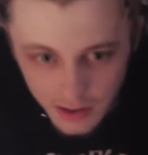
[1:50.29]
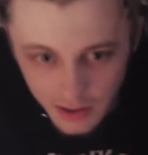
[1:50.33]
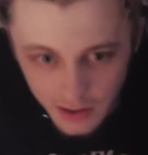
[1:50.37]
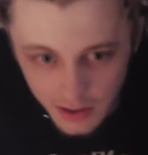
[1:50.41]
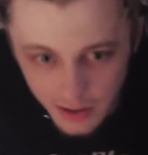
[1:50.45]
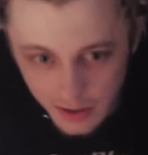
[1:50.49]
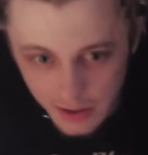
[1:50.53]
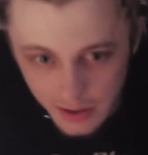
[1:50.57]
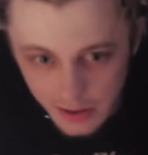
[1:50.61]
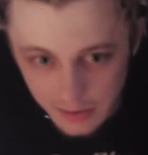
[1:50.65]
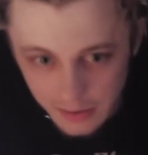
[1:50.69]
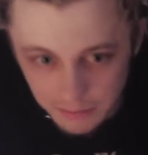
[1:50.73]

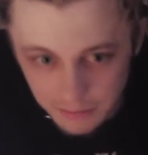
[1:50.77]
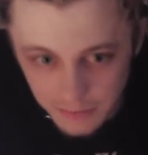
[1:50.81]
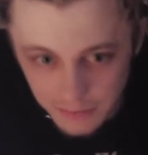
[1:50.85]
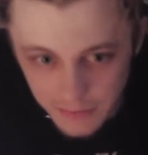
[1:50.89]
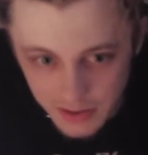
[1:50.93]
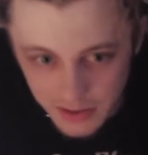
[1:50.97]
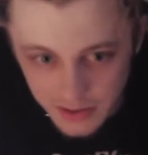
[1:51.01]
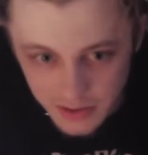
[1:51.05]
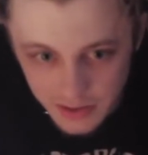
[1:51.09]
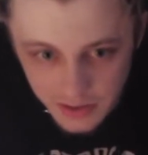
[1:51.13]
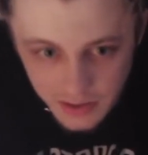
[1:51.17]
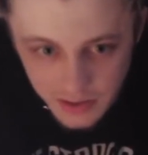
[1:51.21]

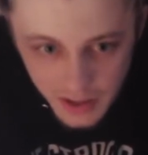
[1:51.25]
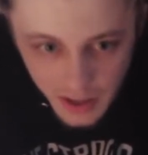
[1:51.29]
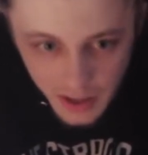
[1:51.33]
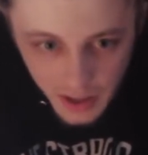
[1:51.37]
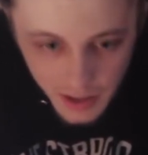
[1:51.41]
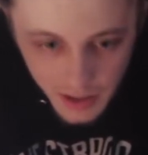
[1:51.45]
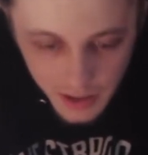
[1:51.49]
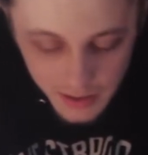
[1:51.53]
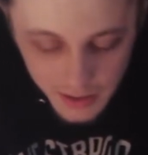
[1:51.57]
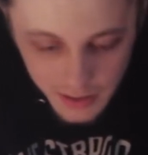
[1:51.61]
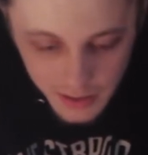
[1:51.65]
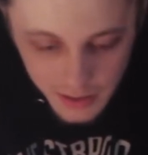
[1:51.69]
This is
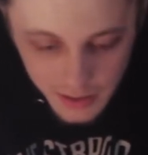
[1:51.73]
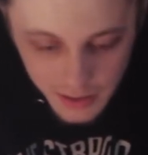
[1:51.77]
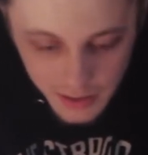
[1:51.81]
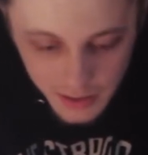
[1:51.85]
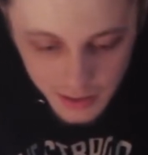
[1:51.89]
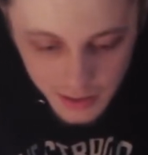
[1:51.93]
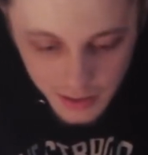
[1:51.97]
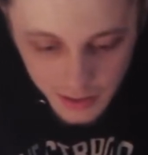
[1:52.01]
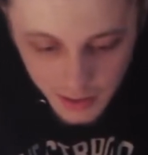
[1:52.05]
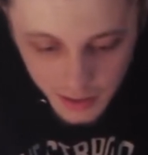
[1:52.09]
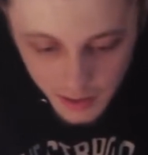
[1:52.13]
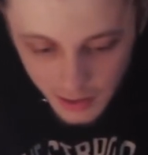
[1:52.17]
kind of
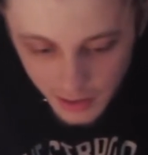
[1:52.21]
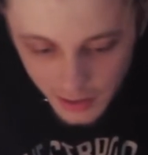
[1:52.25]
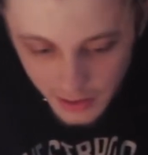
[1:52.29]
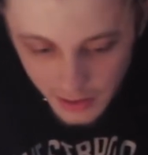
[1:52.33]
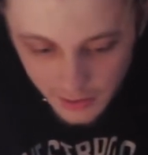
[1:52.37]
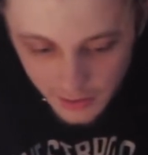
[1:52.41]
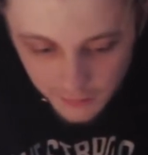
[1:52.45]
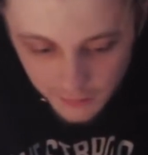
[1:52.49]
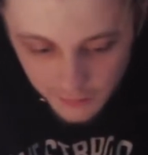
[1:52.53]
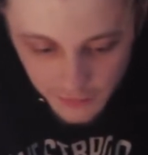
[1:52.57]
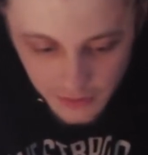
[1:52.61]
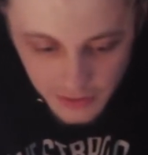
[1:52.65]
an
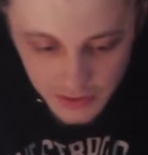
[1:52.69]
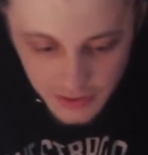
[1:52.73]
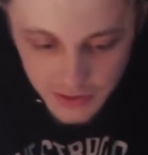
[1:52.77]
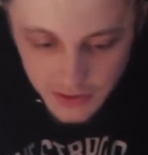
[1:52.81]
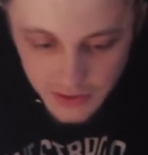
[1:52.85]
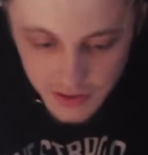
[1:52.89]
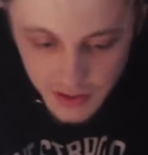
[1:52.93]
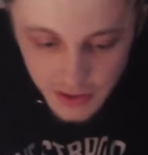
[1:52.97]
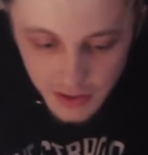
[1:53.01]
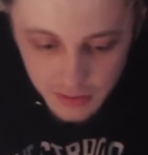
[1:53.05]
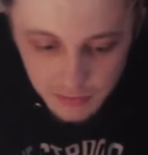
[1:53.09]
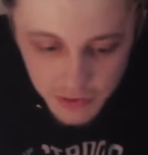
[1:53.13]
iffy
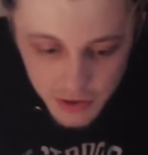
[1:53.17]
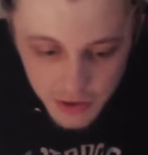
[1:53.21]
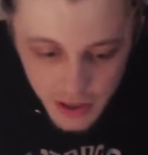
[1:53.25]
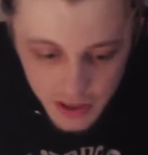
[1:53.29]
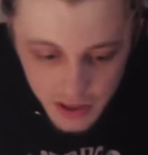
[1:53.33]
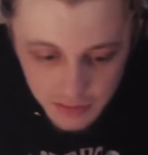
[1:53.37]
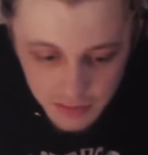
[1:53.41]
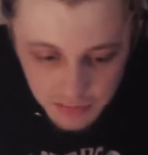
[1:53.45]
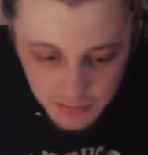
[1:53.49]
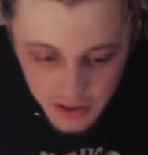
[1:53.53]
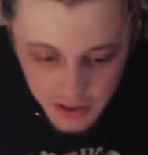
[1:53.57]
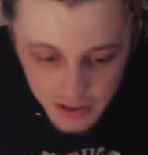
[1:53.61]
subject
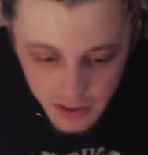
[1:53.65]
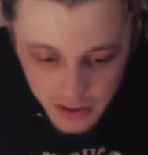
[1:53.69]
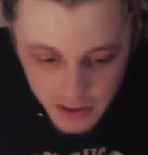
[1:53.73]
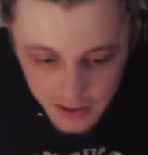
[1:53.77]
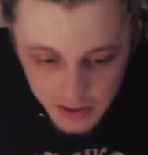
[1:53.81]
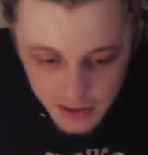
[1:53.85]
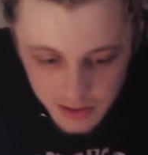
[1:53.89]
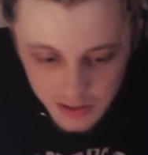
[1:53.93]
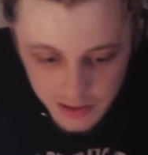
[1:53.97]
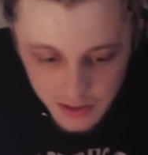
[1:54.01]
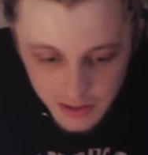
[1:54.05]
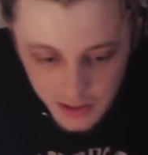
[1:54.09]

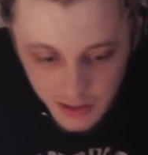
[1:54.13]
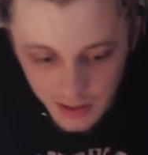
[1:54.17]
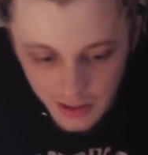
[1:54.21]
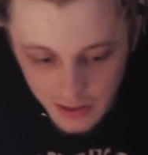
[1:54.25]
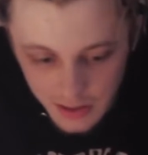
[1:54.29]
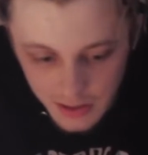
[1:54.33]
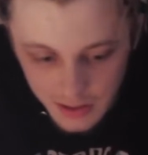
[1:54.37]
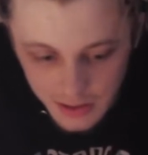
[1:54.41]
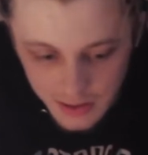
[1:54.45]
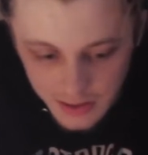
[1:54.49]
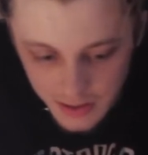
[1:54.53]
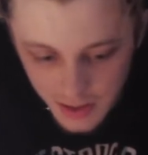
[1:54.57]
because
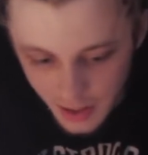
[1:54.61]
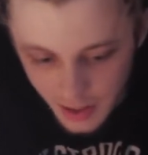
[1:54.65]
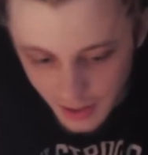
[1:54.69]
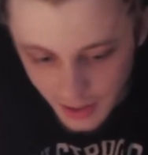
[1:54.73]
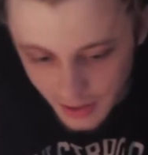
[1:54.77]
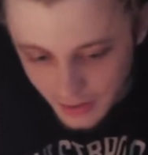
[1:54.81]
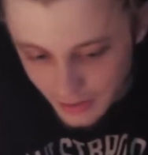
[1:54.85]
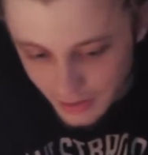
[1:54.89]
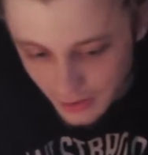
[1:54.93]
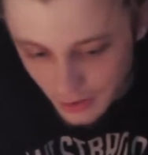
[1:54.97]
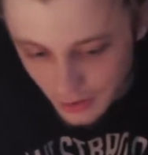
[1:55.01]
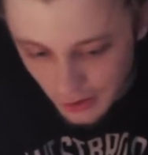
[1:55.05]
it's kind
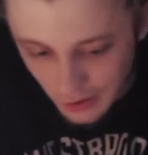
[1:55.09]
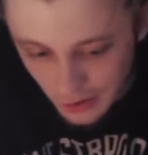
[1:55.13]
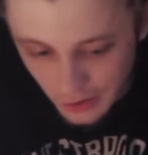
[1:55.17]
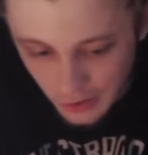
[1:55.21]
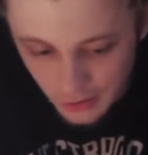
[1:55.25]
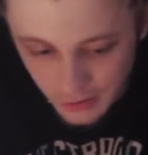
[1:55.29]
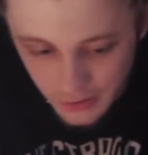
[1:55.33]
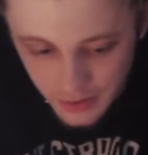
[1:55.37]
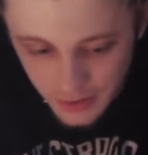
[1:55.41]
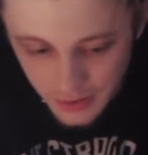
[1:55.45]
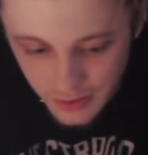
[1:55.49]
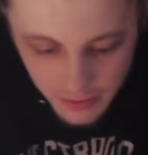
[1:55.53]
of called
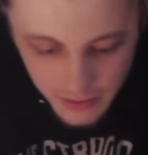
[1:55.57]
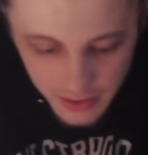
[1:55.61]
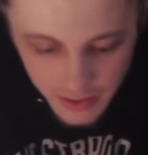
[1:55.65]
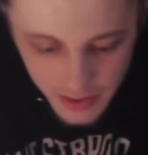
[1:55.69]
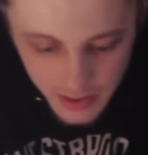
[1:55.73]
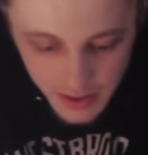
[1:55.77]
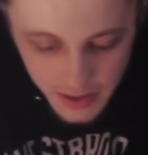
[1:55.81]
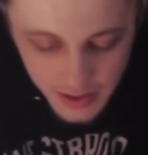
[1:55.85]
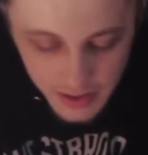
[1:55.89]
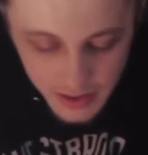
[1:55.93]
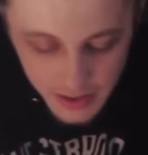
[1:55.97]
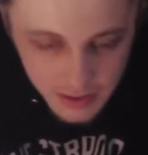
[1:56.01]

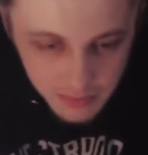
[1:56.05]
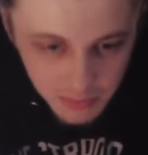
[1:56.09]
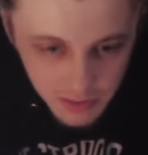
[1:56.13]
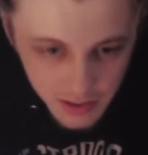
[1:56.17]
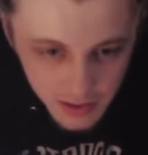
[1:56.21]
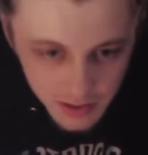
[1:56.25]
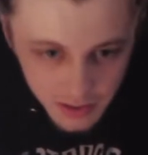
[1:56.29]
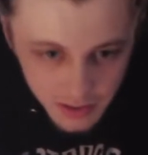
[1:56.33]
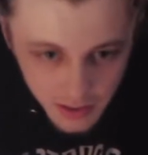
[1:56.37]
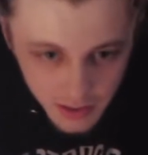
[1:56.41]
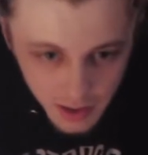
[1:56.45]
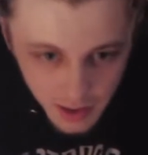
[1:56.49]
nowadays,
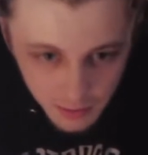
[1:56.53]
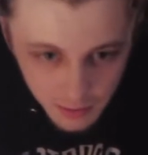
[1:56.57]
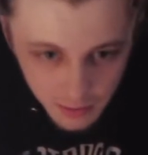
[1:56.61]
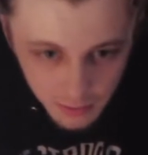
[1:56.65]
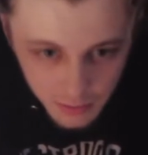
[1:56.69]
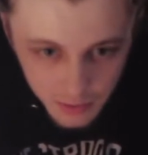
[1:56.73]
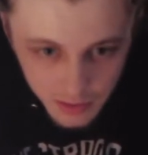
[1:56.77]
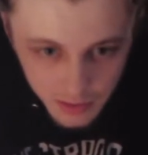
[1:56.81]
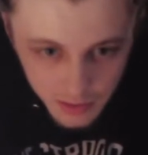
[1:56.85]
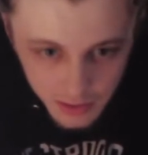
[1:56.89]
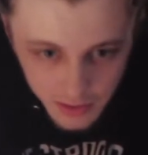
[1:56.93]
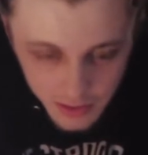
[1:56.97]
but not
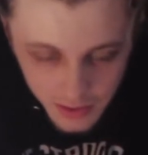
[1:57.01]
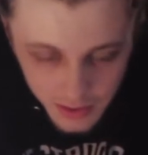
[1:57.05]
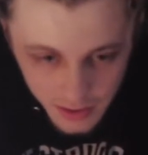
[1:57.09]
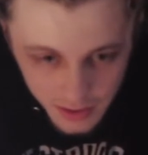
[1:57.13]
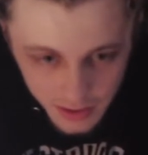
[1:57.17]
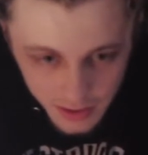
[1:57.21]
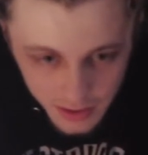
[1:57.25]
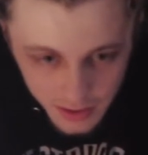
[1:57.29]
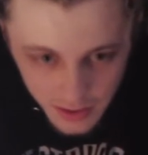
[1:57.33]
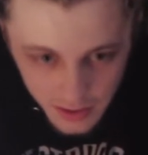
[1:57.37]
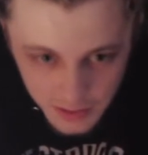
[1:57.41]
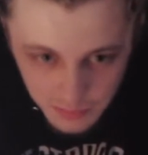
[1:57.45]
really, and
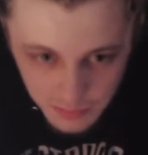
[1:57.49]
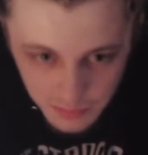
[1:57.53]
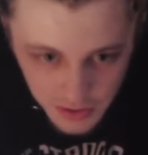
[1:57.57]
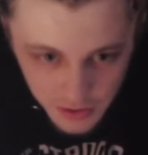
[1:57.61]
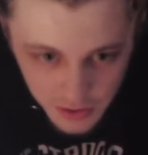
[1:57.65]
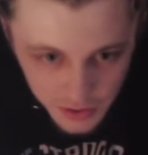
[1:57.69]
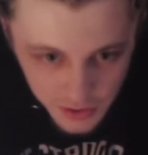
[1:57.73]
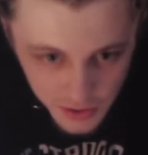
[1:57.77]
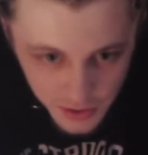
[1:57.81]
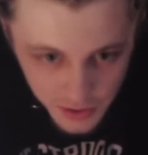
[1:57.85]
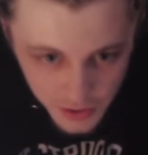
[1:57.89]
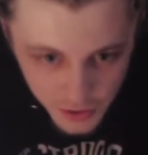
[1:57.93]
not as much
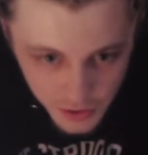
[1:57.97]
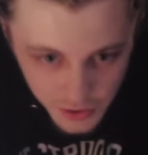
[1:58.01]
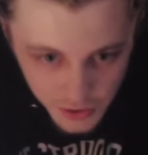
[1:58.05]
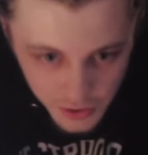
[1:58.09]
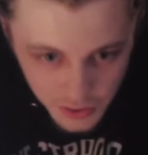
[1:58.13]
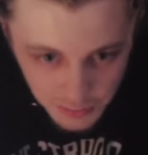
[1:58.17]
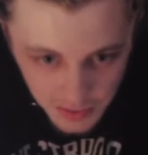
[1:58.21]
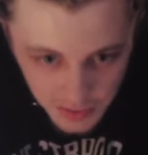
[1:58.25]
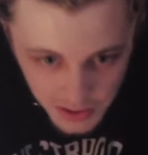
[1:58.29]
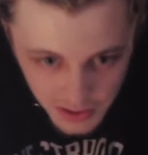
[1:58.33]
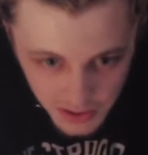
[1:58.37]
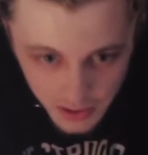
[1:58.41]
as it should
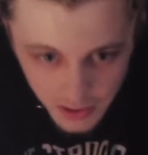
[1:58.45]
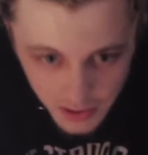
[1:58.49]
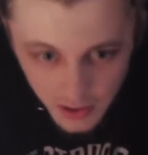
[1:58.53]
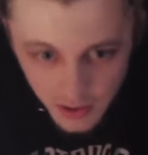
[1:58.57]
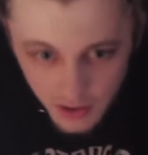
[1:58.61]
be.